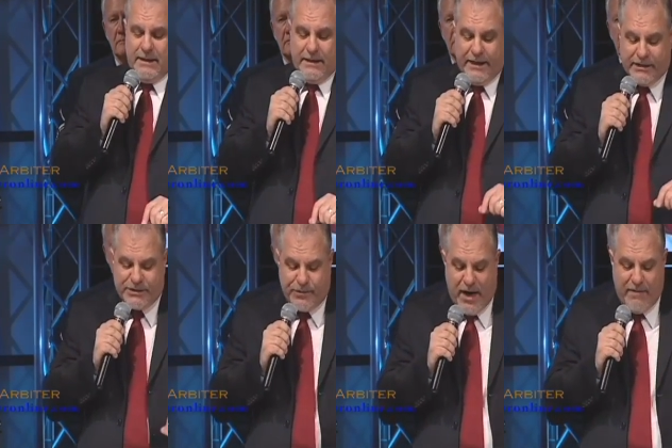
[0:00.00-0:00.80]
"Let us
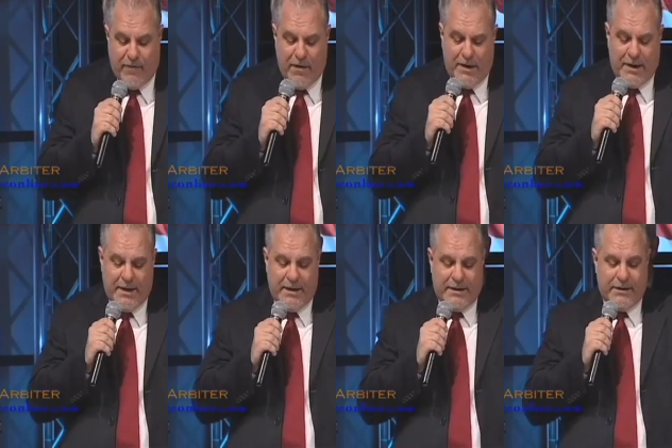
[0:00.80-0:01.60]
strive on
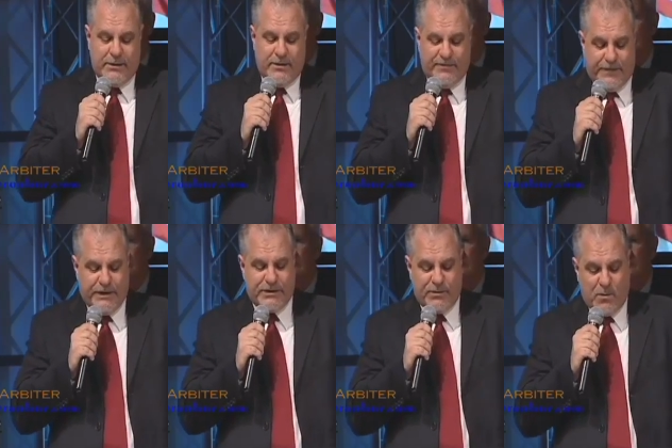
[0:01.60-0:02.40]
to
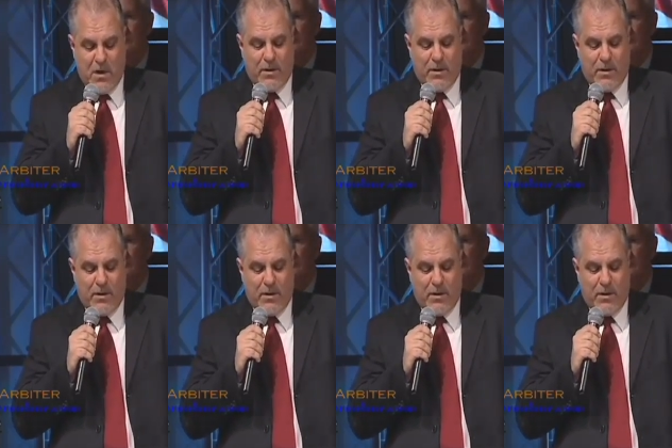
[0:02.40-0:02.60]
finish the work